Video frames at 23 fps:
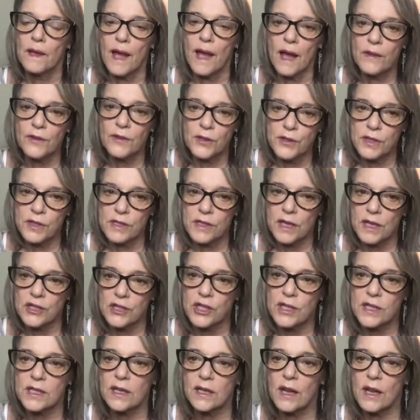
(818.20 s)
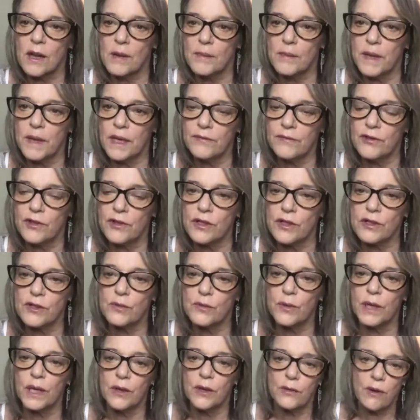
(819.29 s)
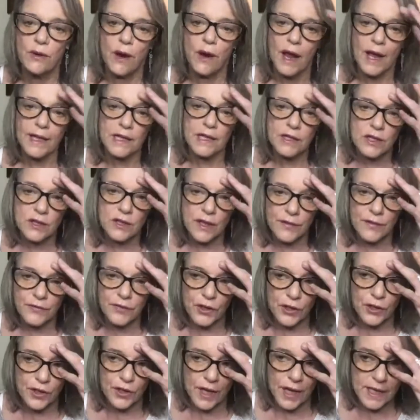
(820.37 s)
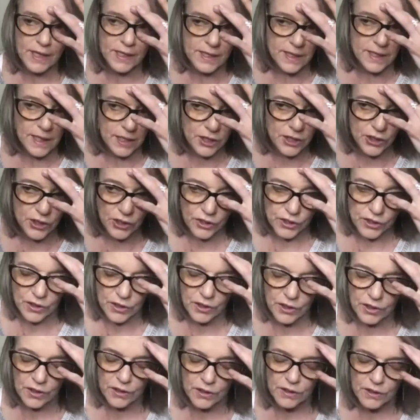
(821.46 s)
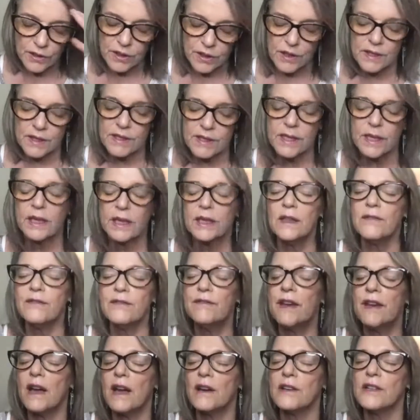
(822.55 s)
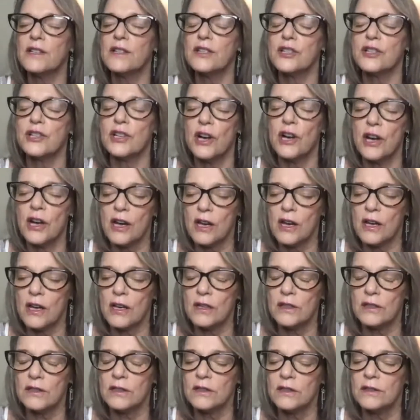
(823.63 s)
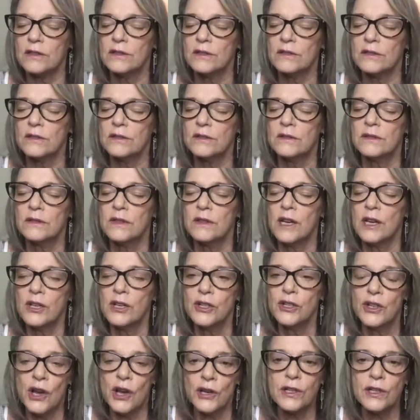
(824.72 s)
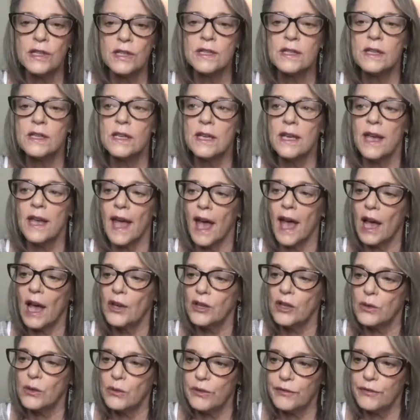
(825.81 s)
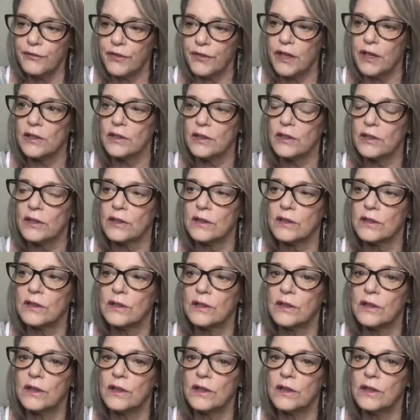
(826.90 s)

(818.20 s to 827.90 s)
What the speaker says: Allow those intentions to come in for this week, right into that third eye center, seeing them very strong, noticing how you will feel